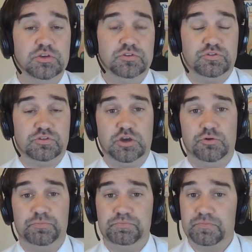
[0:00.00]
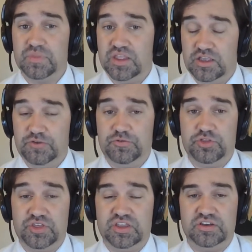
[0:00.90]
So, if you're
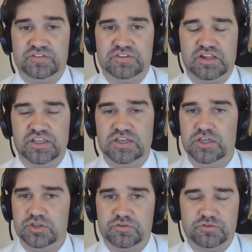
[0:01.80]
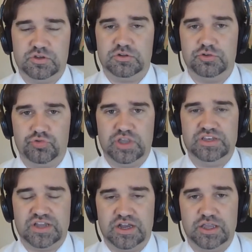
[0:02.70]
thinking of selling, still a great
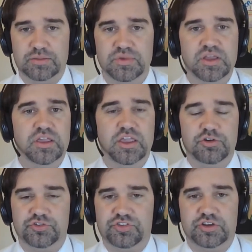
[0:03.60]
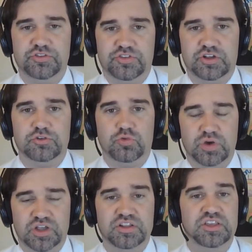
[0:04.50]
time. It'll still sell
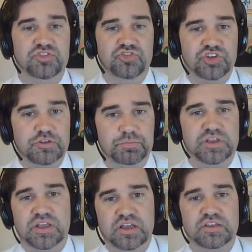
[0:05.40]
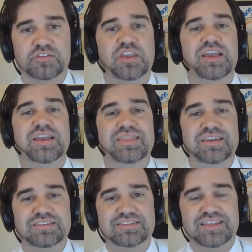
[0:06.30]
quickly just because
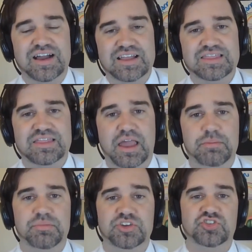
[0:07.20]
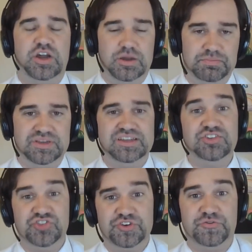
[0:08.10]
there's not that much
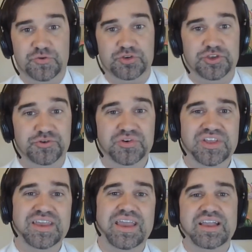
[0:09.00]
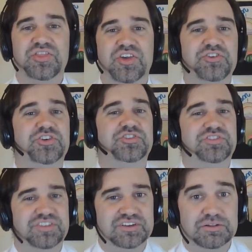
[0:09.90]
competition for you and there are
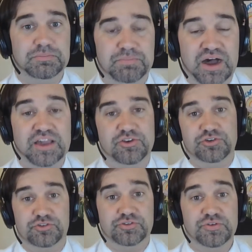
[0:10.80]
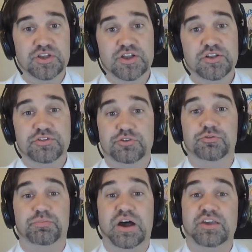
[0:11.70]
still buyers. Those
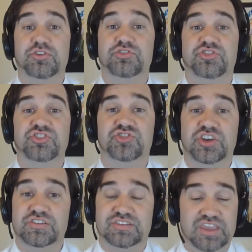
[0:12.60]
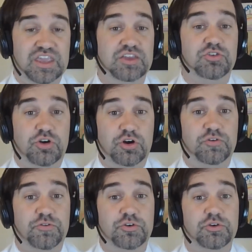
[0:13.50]
buyers just can't
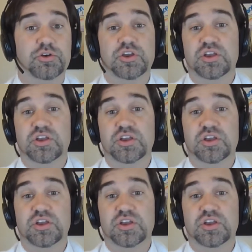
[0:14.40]
offer,